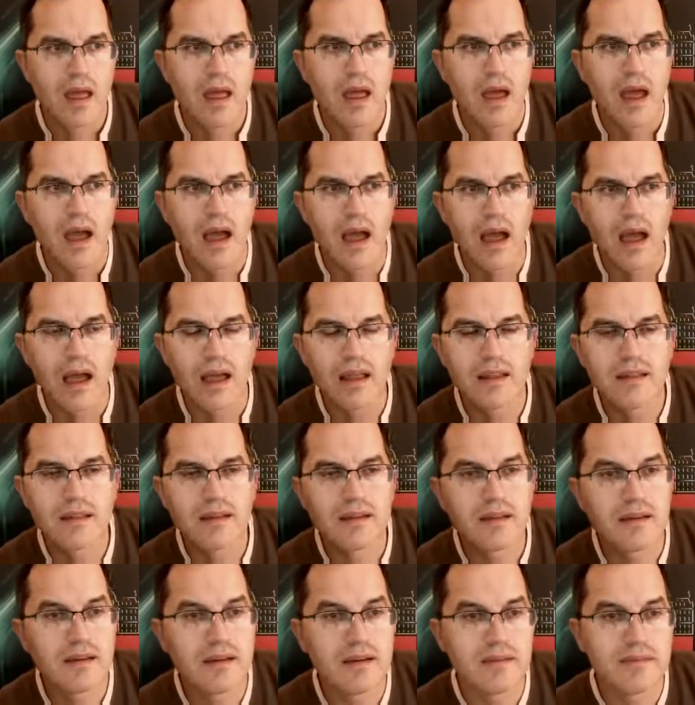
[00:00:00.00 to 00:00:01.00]

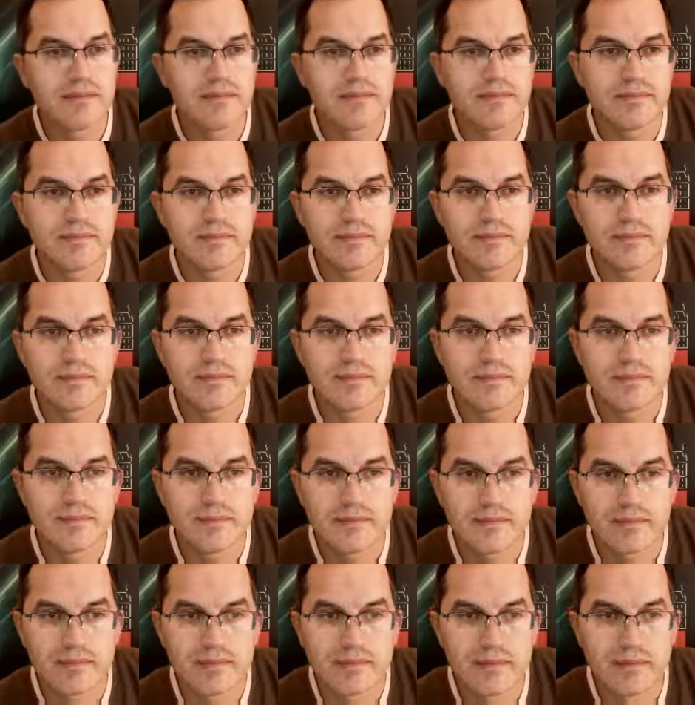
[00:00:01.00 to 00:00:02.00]
And
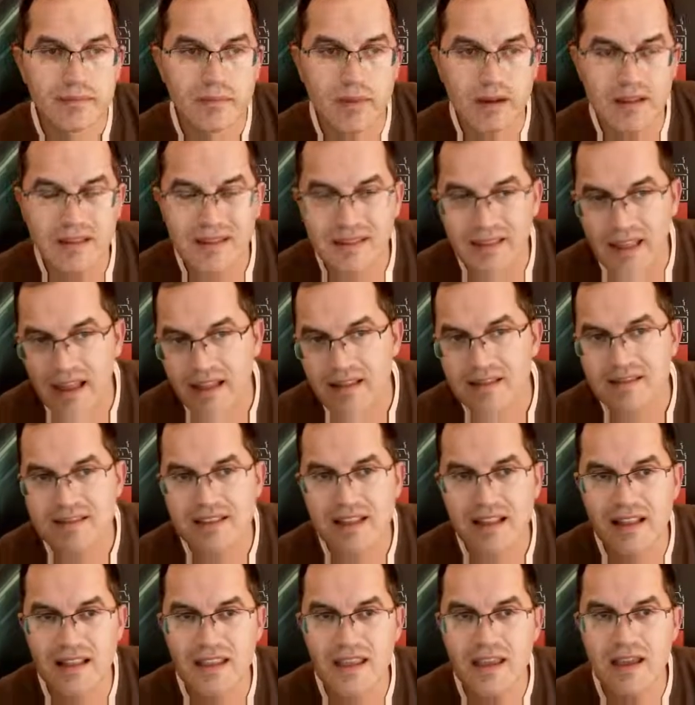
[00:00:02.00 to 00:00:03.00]
but that's the
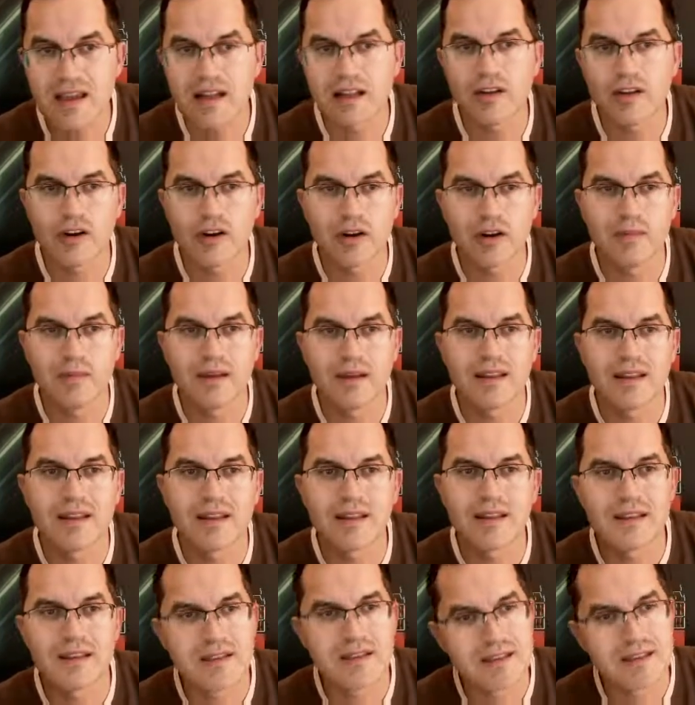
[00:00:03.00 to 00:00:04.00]
legal document that
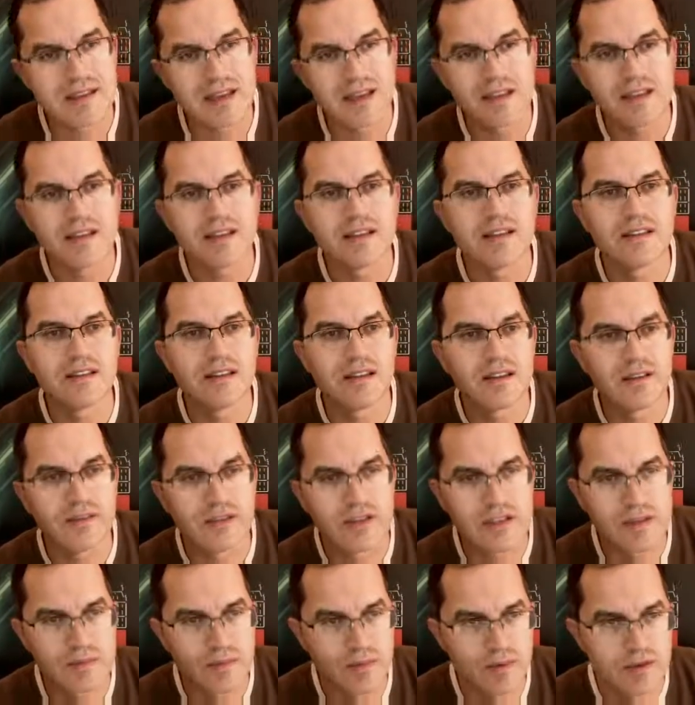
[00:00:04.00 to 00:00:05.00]
is stating the
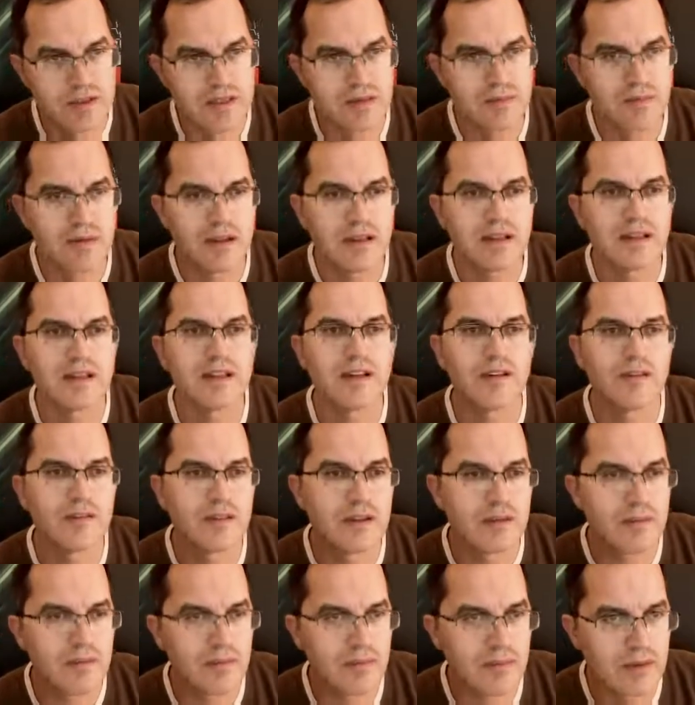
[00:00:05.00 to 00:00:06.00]
responsibility of the
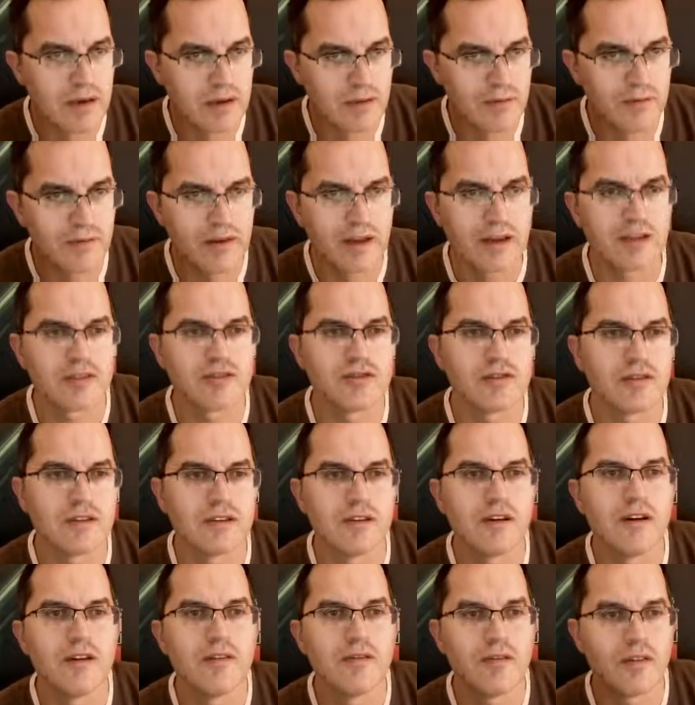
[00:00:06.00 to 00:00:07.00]
manufacturer
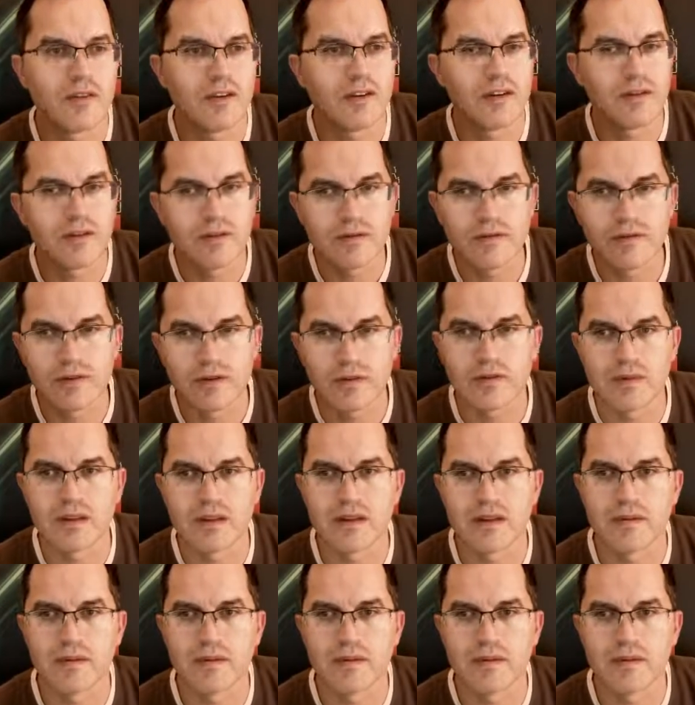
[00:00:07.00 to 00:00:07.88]
for the conformity.